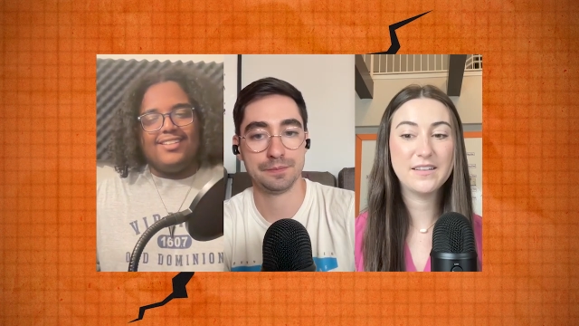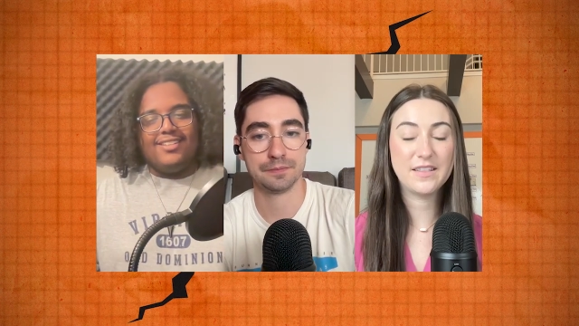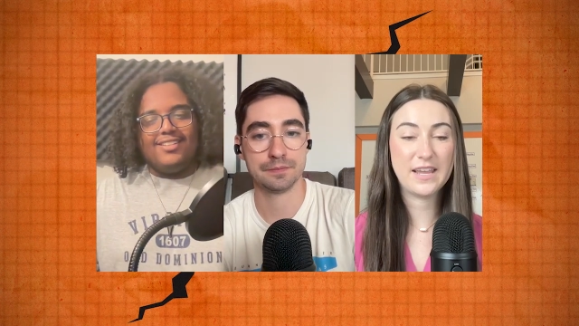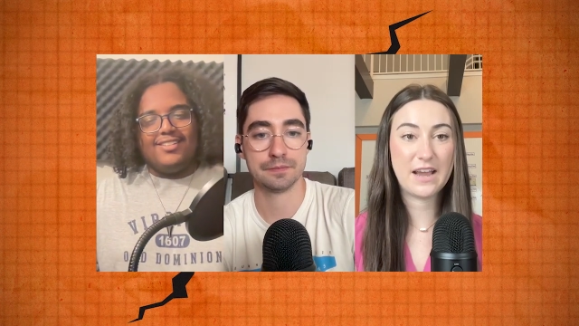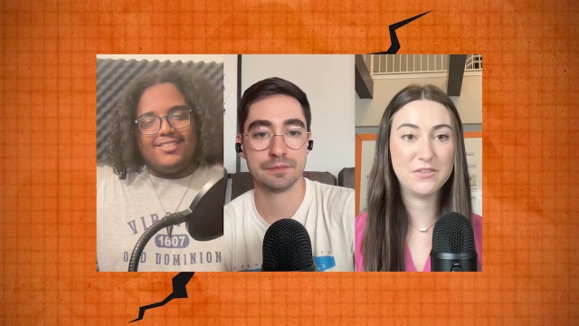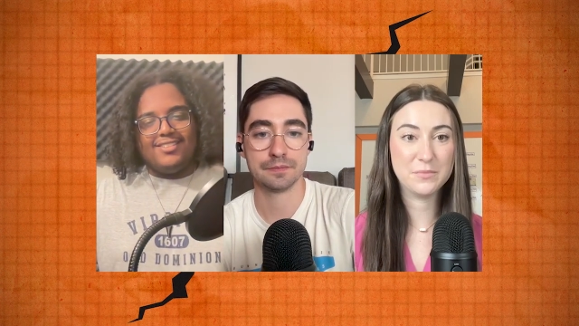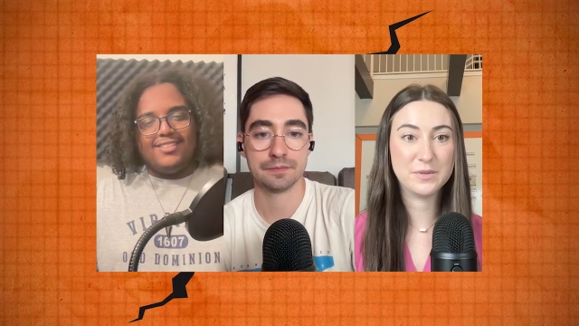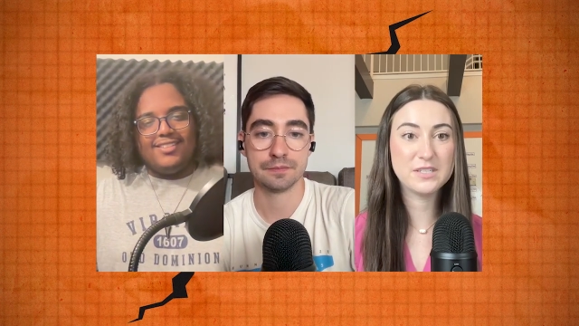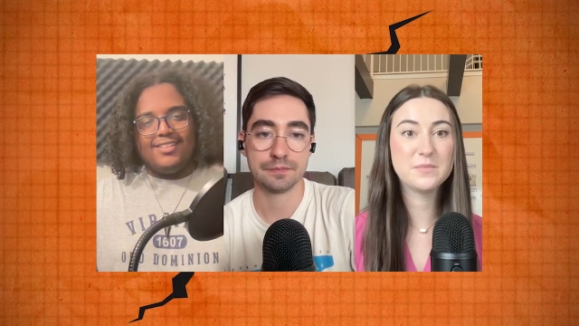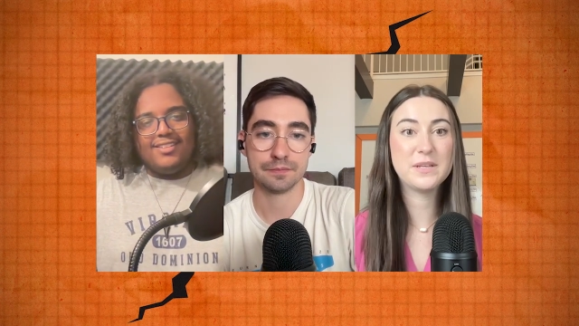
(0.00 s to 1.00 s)
Speaker 1: that they have their
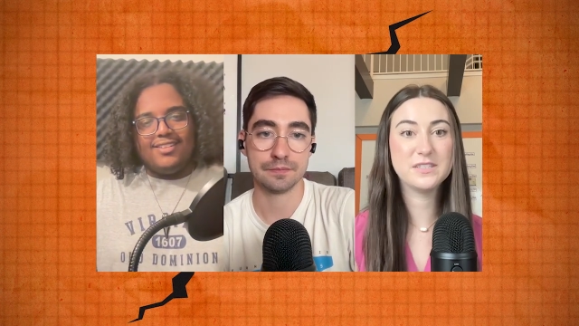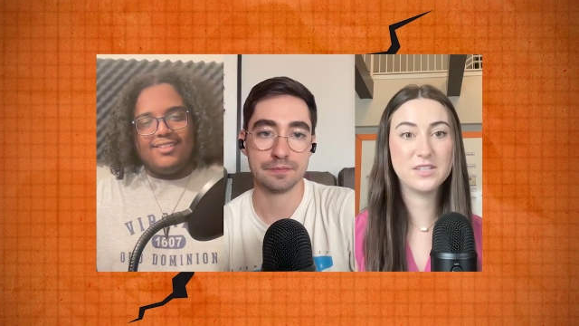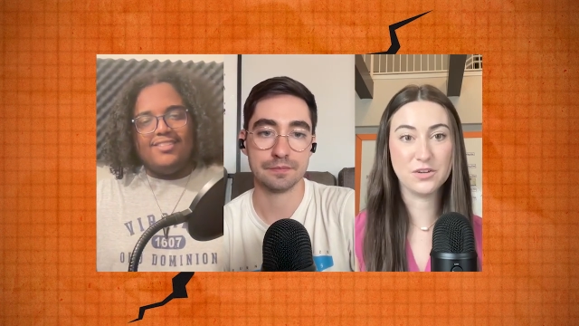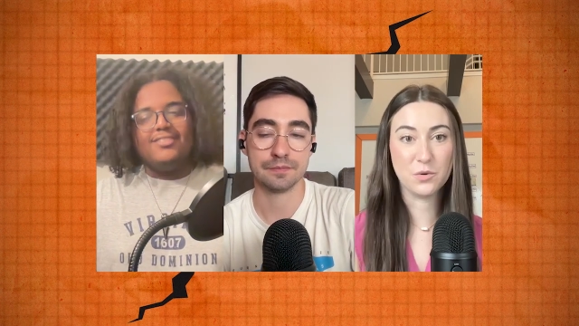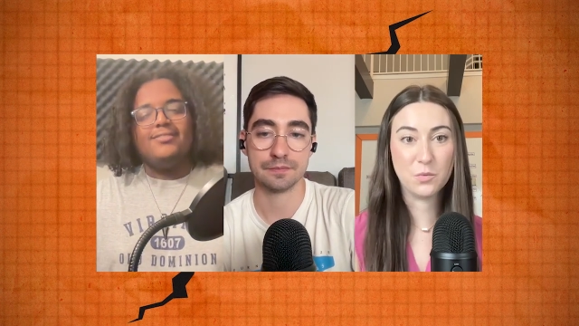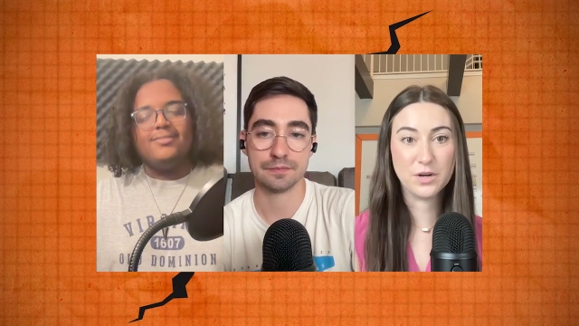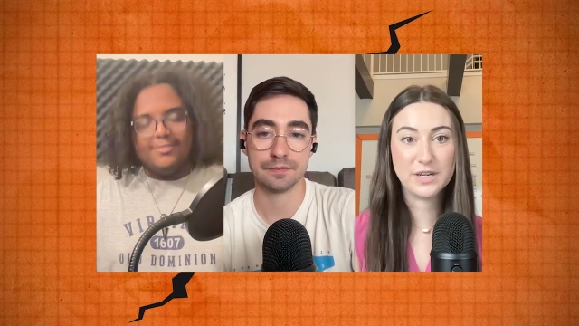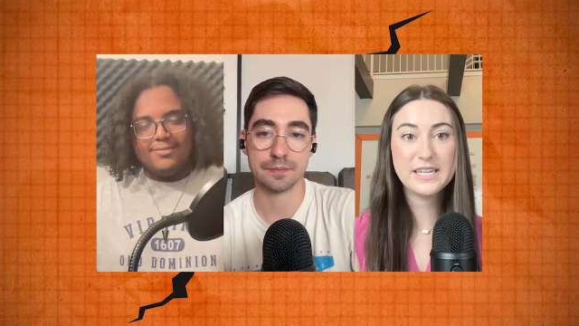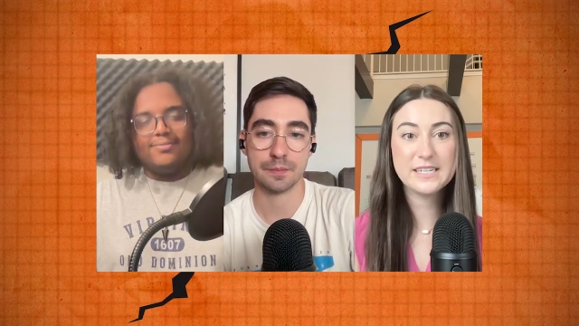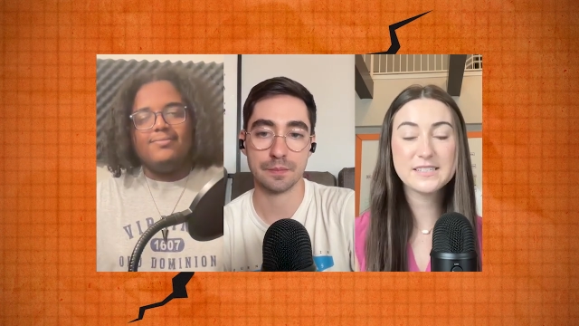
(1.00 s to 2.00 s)
participants and their
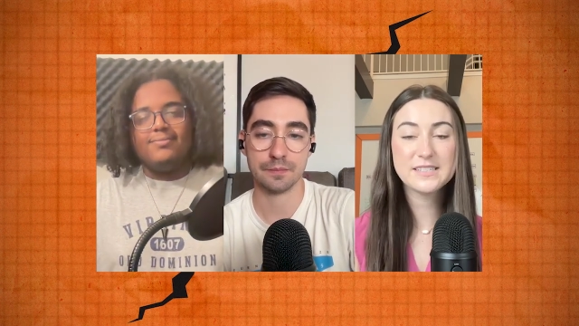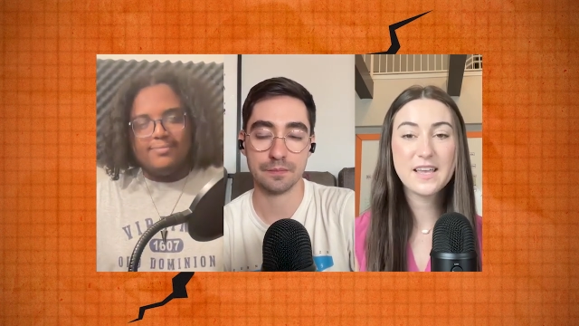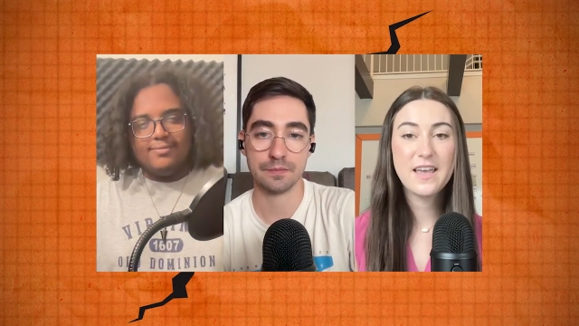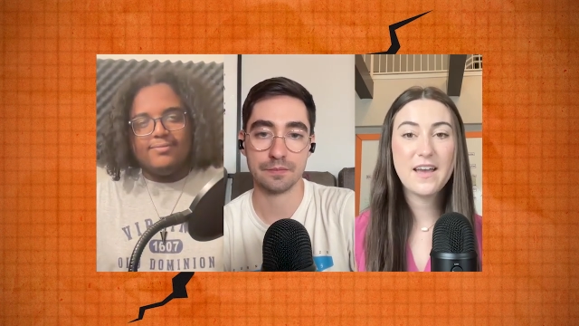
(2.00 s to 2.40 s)
awardees.